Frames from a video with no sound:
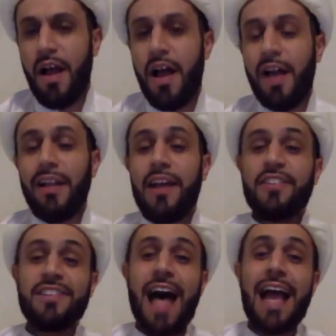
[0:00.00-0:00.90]
Allah
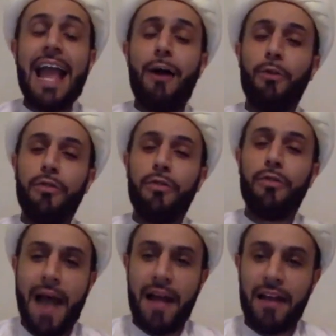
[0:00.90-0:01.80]
says, "I held
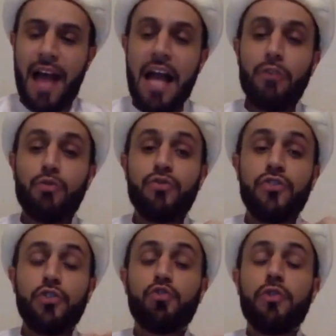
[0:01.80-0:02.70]
them back. I
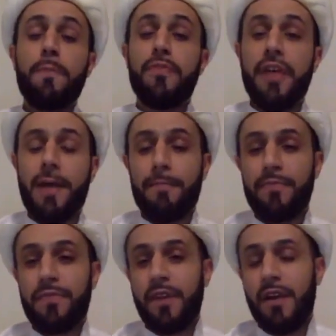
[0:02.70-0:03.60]
stripped
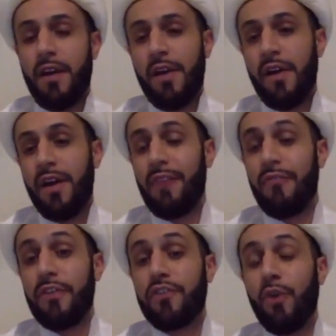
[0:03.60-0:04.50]
them of
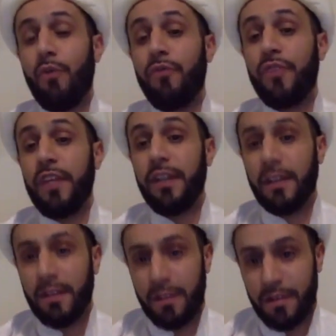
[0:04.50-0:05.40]
the tawfiq
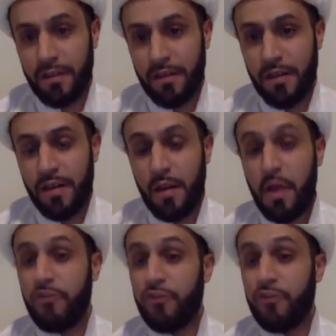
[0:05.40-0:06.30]
of
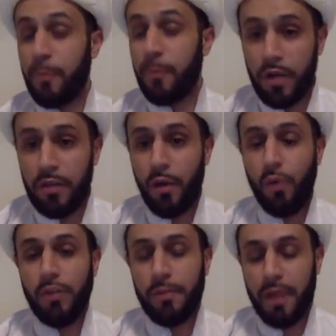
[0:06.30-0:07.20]
supporting
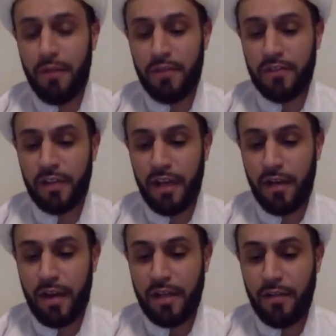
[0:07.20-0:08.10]
the Holy Prophet
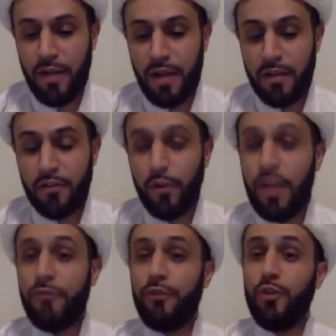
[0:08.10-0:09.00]
sallallahu alaihi wasallam."
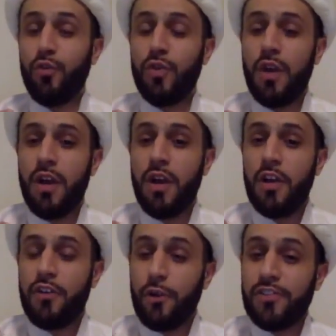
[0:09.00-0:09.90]
So if you
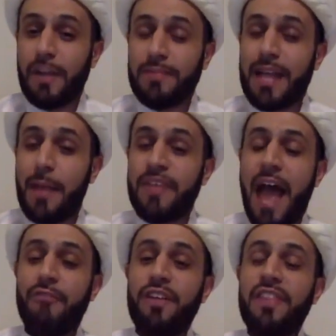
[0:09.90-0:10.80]
know, sometimes
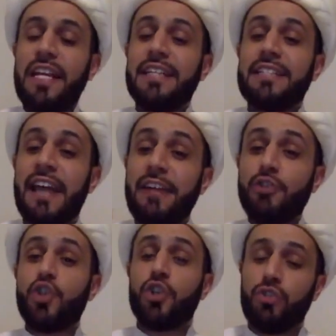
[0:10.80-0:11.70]
having the
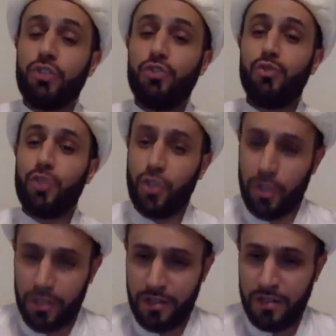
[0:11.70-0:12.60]
intention to do
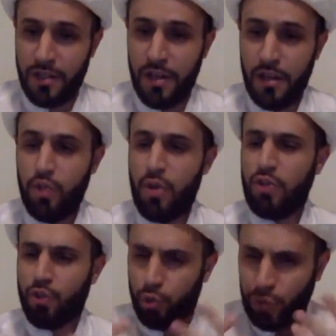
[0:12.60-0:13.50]
good,
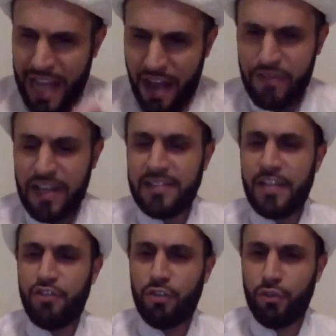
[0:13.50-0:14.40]
you truly have the
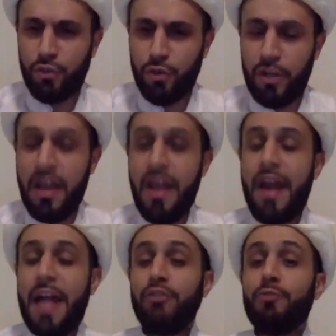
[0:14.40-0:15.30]
intention to do good,
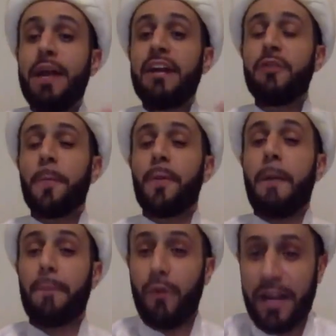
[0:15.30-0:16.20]
and you make the
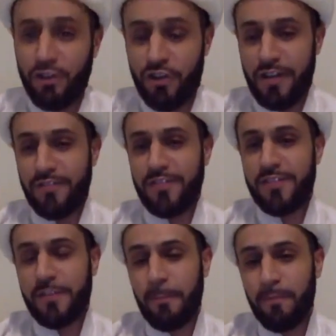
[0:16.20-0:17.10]

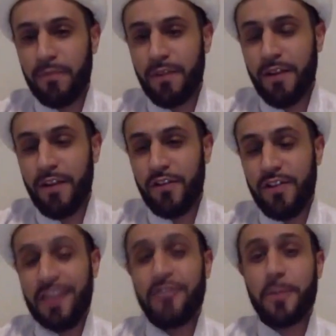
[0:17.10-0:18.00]
preparations.
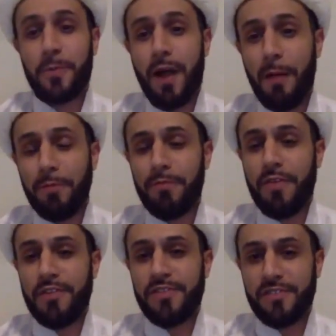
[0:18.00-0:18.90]
See, that's the
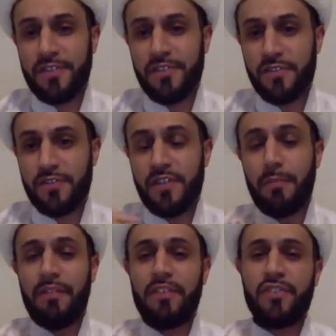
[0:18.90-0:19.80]
problem, brothers and sisters.
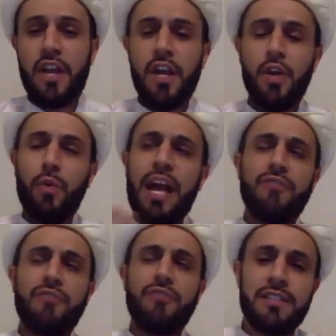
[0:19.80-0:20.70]
Some of us, we
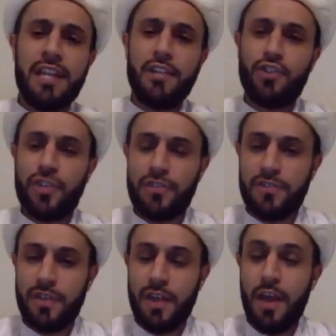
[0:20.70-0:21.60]
have good
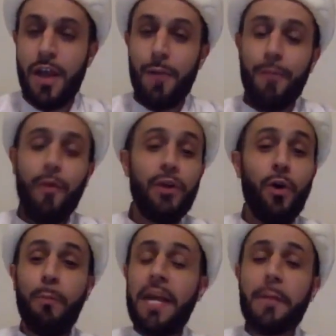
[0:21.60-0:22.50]
intentions, but
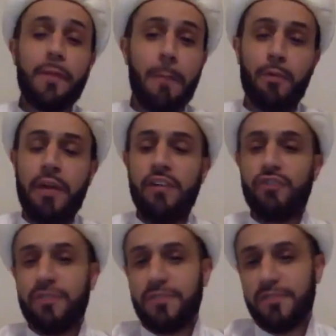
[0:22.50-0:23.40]
we don't make
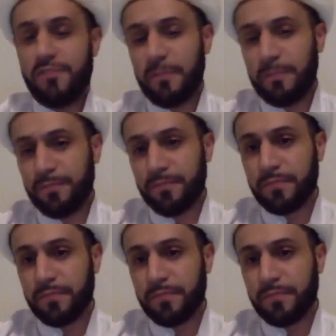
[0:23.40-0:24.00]
preparations.